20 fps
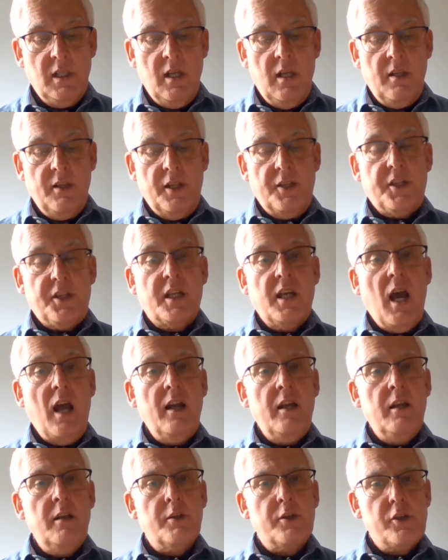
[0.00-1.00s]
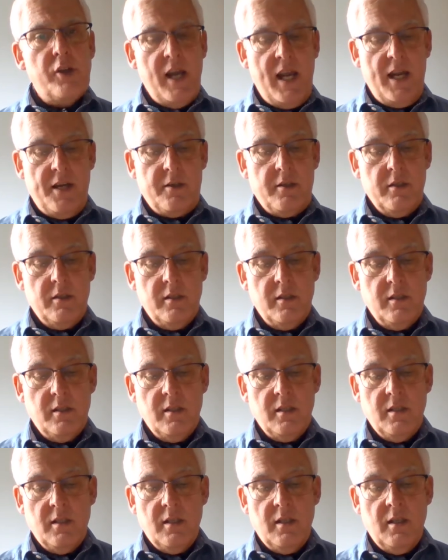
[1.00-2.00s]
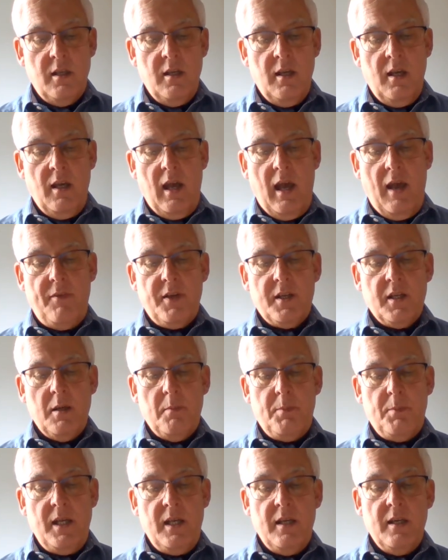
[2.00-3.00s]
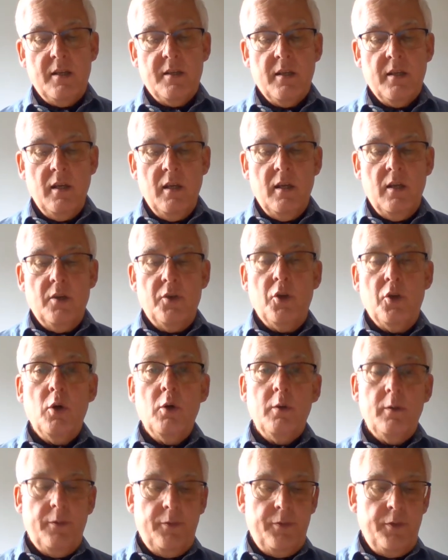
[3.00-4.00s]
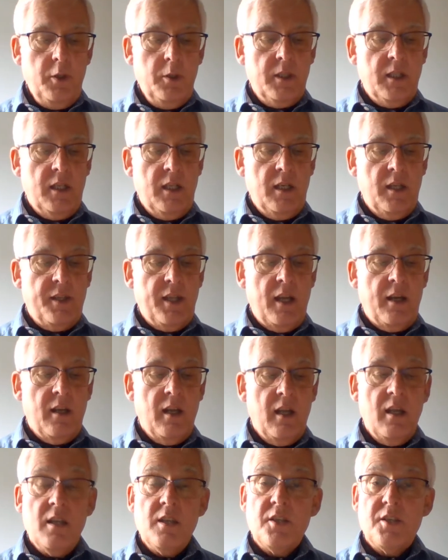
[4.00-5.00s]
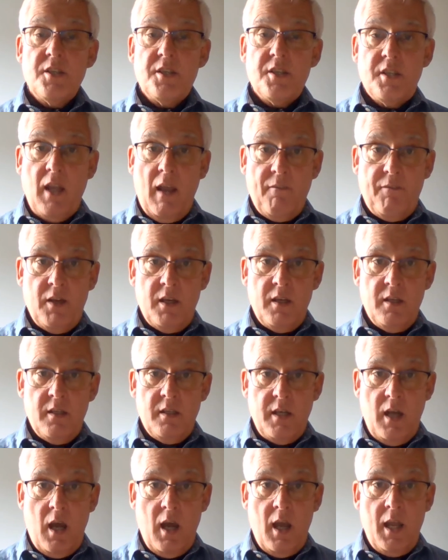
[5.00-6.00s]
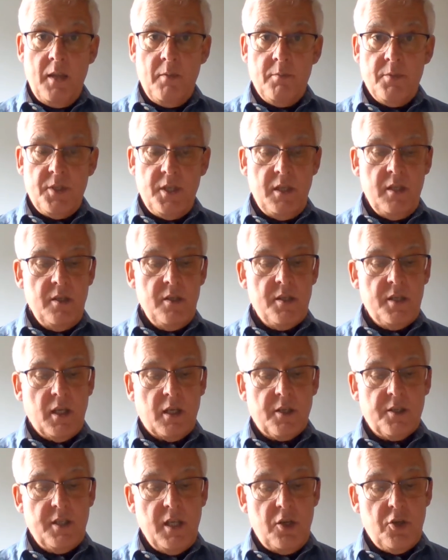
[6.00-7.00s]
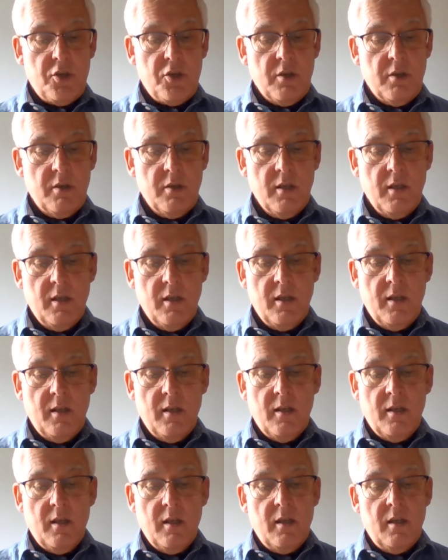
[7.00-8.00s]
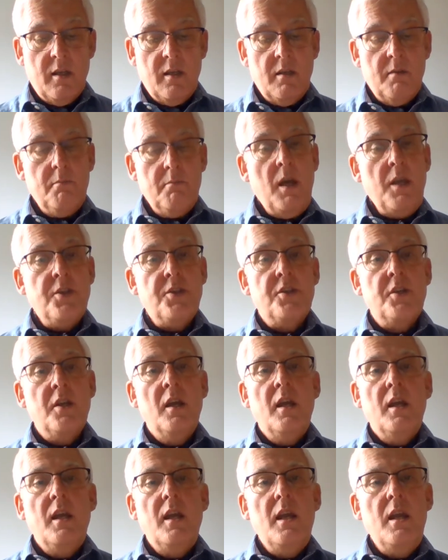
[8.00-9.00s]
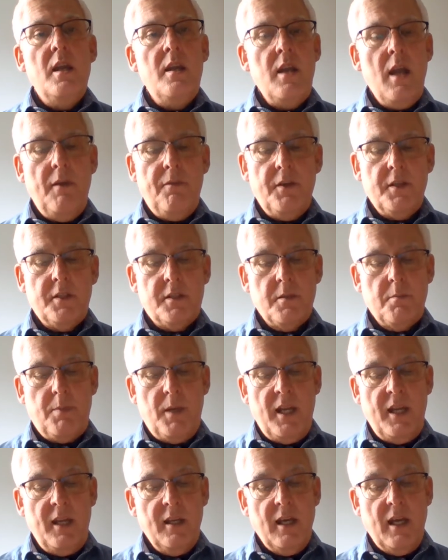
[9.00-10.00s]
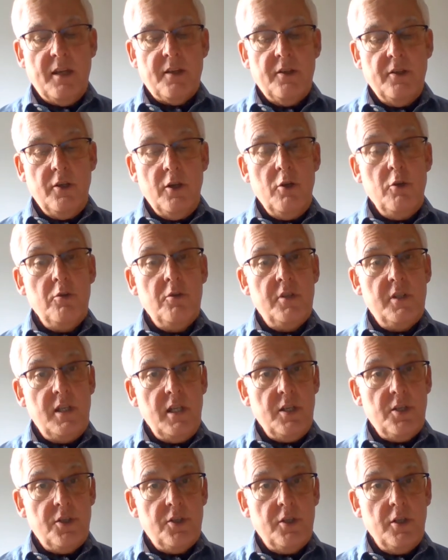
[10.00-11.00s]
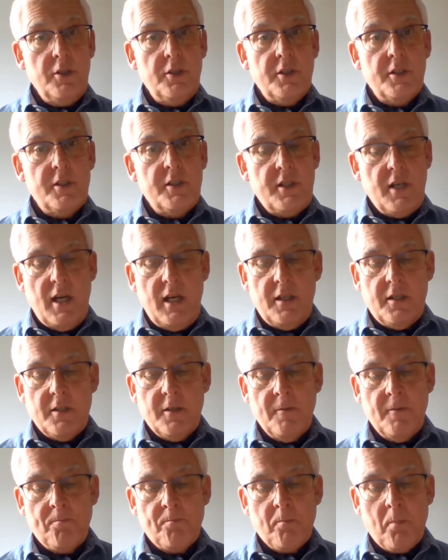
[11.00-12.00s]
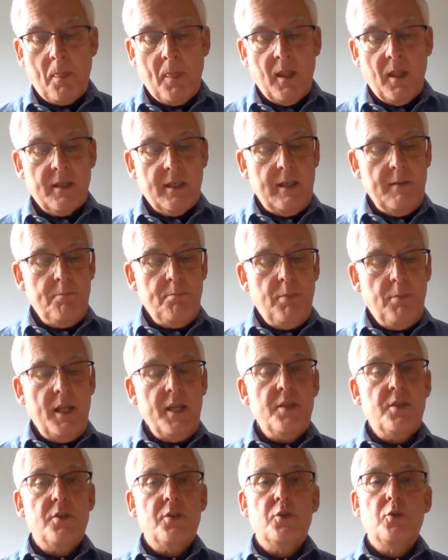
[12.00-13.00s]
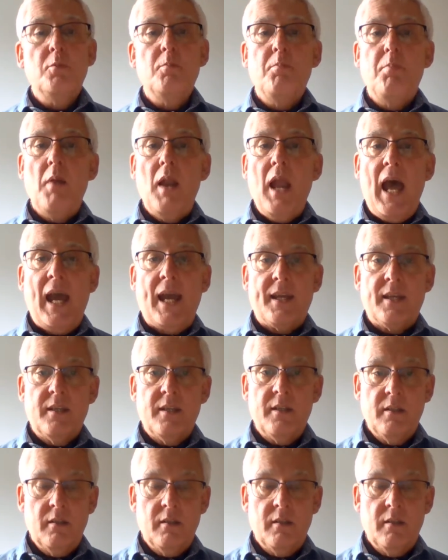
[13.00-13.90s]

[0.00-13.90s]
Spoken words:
that the colour red, having appeared no fewer than 7 times in succession, must inevitably at no distant date give place to black.